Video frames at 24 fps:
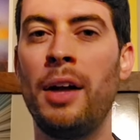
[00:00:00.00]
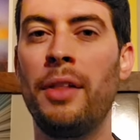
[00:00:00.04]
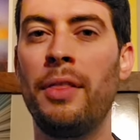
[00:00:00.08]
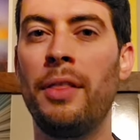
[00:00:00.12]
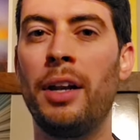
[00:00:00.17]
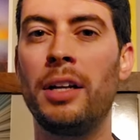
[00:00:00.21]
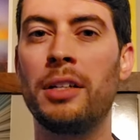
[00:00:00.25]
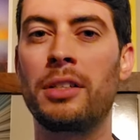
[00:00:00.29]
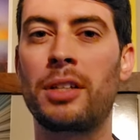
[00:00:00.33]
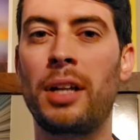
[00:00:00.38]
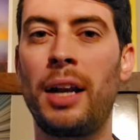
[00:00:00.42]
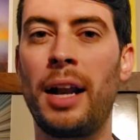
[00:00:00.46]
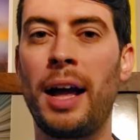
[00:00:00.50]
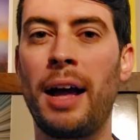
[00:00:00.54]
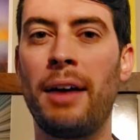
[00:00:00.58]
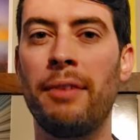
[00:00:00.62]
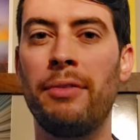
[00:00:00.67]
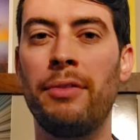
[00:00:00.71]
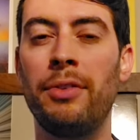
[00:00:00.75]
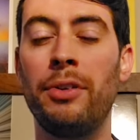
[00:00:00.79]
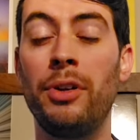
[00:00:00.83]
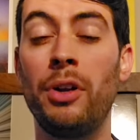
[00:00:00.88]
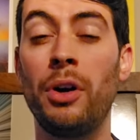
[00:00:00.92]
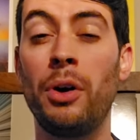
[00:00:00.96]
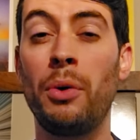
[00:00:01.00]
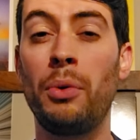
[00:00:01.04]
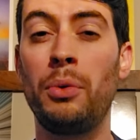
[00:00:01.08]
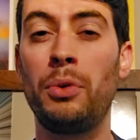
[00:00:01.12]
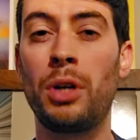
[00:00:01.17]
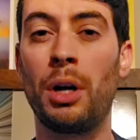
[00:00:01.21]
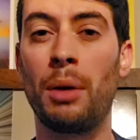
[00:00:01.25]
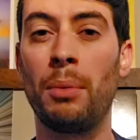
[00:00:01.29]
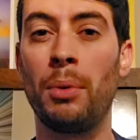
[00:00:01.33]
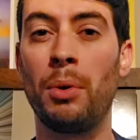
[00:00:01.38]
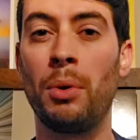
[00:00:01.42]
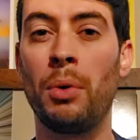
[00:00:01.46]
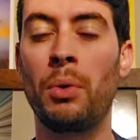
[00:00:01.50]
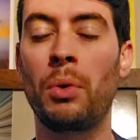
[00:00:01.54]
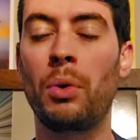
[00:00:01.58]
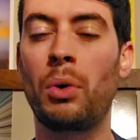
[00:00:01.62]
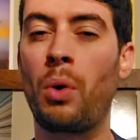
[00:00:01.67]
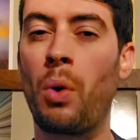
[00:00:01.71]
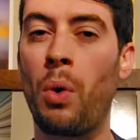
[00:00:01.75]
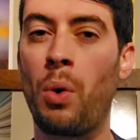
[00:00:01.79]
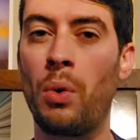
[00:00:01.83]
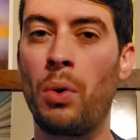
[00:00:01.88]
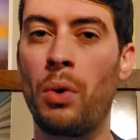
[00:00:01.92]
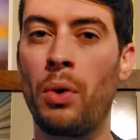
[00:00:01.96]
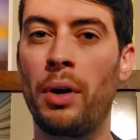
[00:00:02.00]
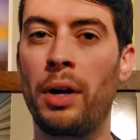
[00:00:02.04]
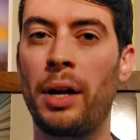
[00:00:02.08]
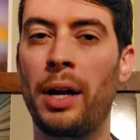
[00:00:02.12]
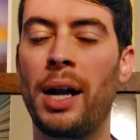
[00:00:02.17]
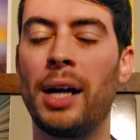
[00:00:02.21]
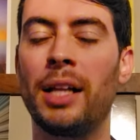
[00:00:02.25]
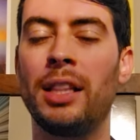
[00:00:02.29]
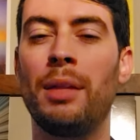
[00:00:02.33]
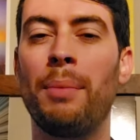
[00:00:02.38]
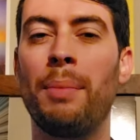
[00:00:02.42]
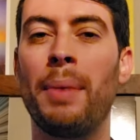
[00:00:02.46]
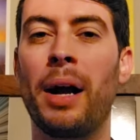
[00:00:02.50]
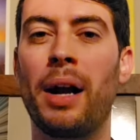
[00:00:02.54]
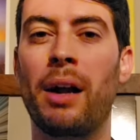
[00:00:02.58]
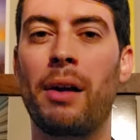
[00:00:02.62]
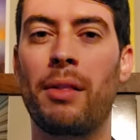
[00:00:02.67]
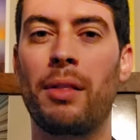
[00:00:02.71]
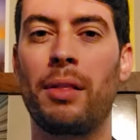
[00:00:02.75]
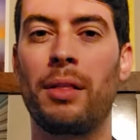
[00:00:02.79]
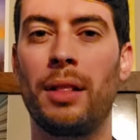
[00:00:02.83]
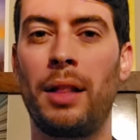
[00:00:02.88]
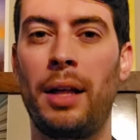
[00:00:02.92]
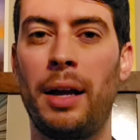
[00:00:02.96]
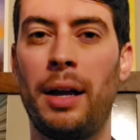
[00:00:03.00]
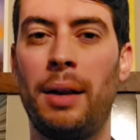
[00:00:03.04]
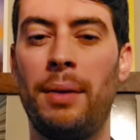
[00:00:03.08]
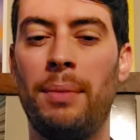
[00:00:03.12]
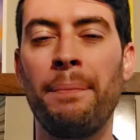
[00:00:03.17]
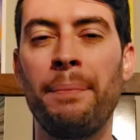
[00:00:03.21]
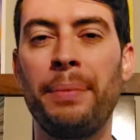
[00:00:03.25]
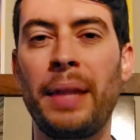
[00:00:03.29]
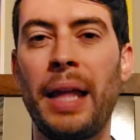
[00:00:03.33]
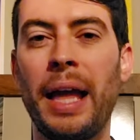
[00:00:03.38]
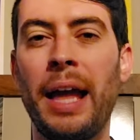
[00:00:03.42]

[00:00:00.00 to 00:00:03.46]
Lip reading: then it's going to have no trouble cornering at the back of the lane.